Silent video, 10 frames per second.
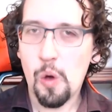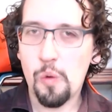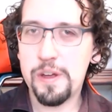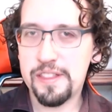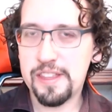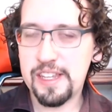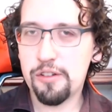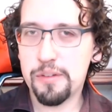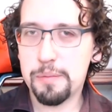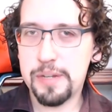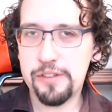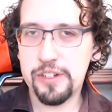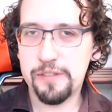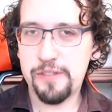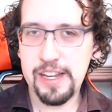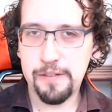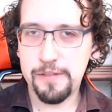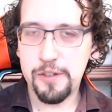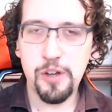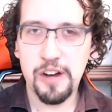with the heroes potentially fighting a
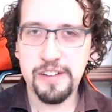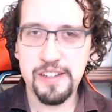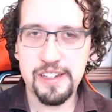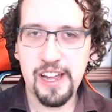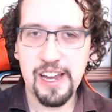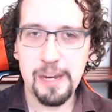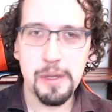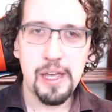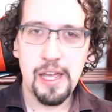few guards at a time,